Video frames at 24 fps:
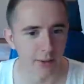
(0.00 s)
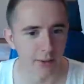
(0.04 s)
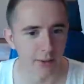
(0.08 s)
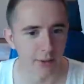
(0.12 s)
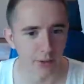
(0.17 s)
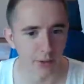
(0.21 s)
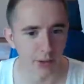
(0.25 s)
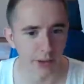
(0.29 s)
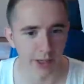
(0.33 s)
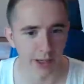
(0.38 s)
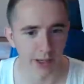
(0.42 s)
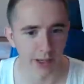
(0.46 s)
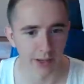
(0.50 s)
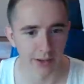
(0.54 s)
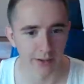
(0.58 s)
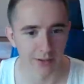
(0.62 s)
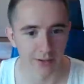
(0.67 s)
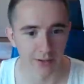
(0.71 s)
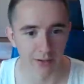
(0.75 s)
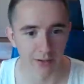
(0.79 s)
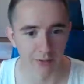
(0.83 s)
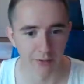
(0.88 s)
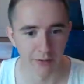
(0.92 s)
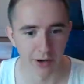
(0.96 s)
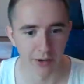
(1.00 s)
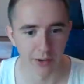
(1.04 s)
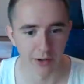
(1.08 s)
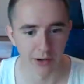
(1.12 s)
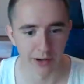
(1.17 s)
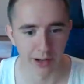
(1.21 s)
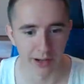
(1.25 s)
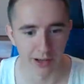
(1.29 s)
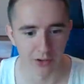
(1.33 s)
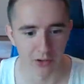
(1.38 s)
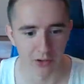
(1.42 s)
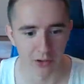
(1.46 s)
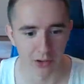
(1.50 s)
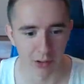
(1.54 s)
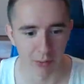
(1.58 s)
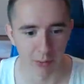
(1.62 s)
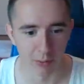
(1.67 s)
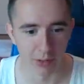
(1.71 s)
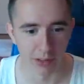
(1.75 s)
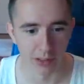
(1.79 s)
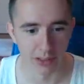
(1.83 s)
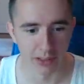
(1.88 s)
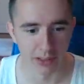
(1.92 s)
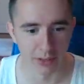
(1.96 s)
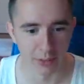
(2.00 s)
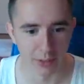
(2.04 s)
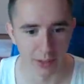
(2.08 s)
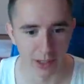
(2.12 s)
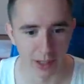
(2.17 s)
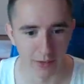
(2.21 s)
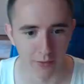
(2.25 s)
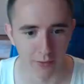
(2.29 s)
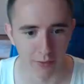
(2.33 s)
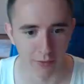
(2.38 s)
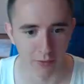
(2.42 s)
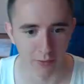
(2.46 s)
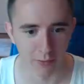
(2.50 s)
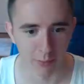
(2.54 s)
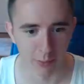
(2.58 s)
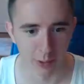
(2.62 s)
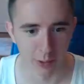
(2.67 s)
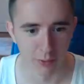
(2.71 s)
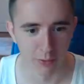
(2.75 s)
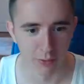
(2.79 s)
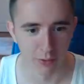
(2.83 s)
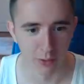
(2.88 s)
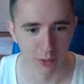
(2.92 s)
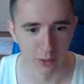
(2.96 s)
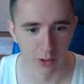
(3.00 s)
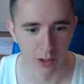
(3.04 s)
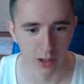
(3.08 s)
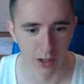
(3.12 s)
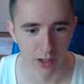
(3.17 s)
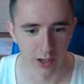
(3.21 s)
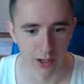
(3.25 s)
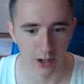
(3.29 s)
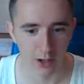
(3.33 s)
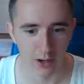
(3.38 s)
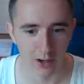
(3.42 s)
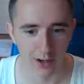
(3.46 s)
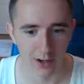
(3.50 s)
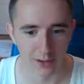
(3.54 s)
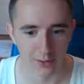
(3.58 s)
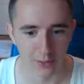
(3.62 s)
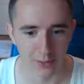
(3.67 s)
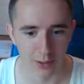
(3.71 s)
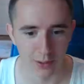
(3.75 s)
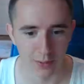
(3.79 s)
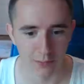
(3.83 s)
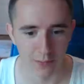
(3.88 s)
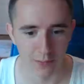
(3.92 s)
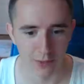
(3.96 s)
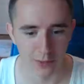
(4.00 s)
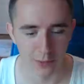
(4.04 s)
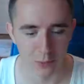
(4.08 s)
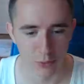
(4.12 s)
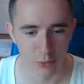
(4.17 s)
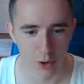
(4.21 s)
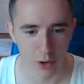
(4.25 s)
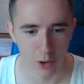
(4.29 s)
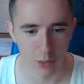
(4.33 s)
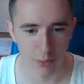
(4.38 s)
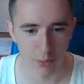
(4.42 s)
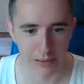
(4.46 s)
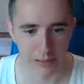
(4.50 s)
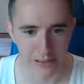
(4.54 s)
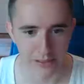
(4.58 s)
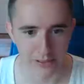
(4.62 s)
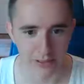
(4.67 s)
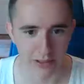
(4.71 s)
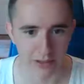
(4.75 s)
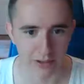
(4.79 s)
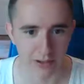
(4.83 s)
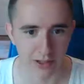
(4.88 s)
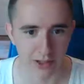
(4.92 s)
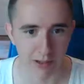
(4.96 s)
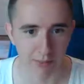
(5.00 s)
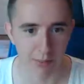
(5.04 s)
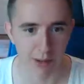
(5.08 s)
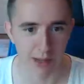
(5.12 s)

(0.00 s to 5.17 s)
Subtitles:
Okay, this is a very nice looking beach, and we got beautiful, oh, it's one of these rock beaches, not